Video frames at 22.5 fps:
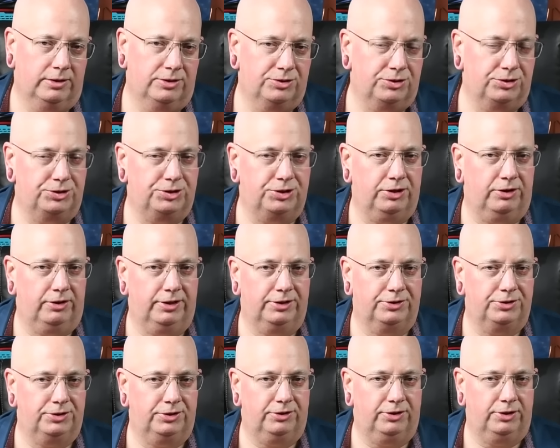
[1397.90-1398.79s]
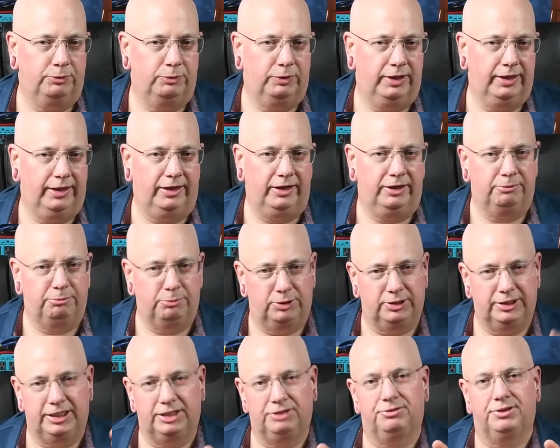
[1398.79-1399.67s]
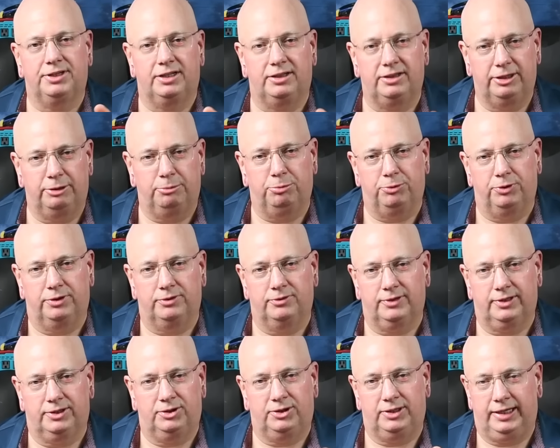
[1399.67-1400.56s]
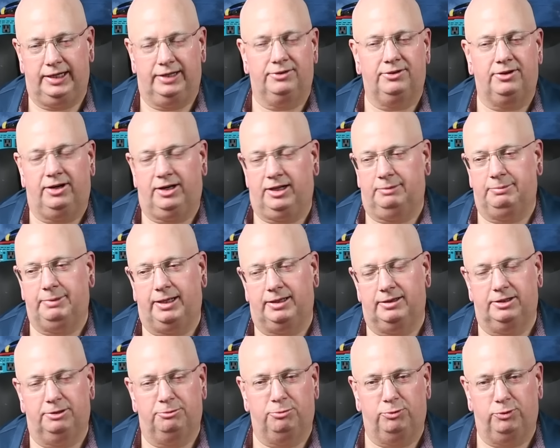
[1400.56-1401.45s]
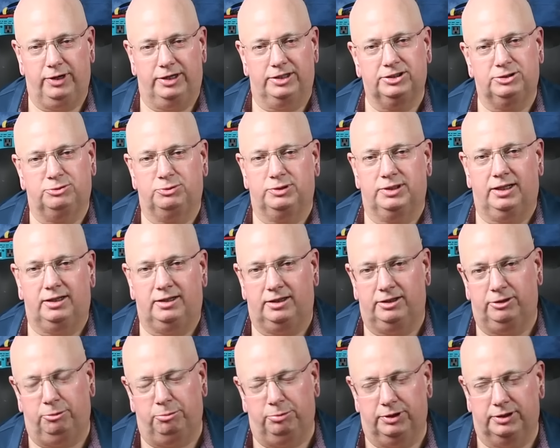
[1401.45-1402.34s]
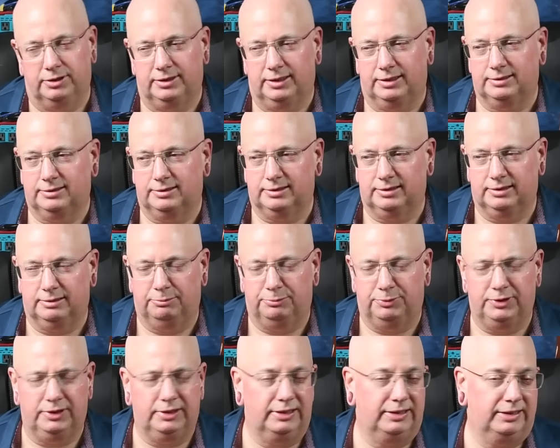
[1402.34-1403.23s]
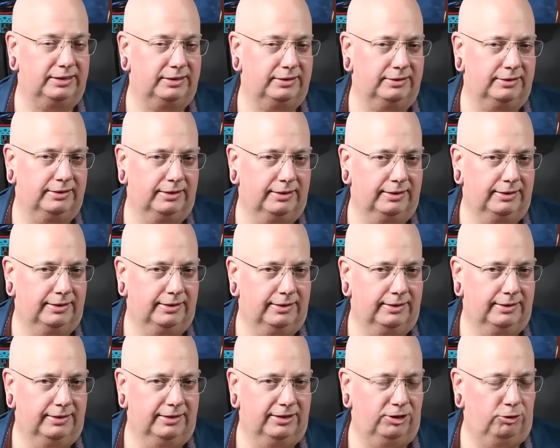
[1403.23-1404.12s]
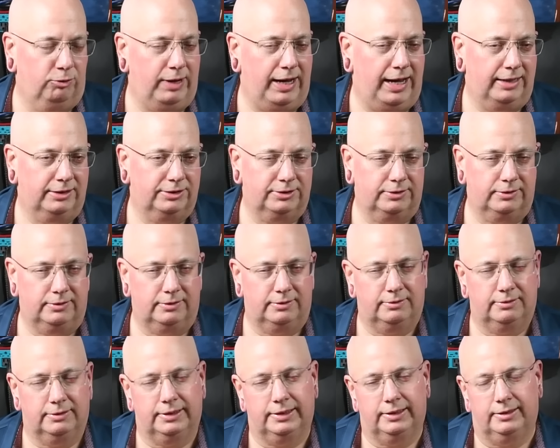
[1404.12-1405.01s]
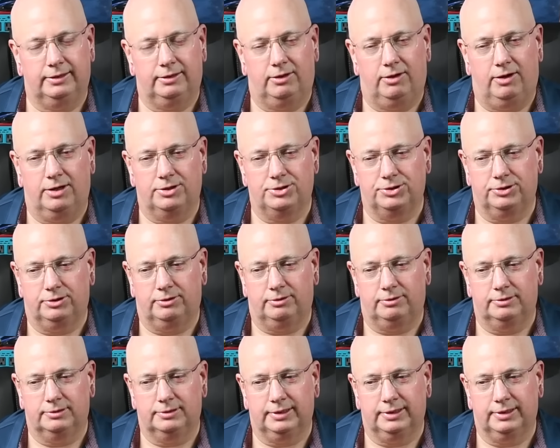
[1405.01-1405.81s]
It's a charioteer, and one, they don't even believe in a liberant. It's like you can't talk about liberation without a liberant. That's completely irrational and illogical.